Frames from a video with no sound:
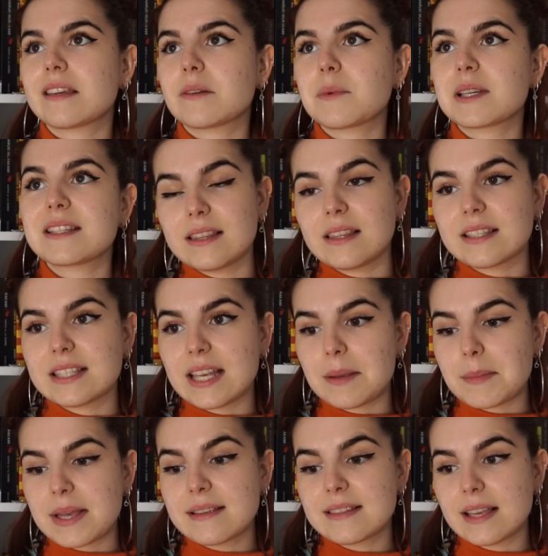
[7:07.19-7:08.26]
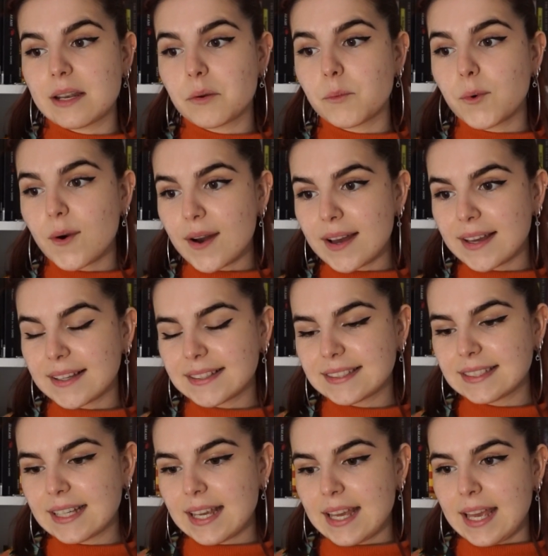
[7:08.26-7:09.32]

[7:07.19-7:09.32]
was the same as it was,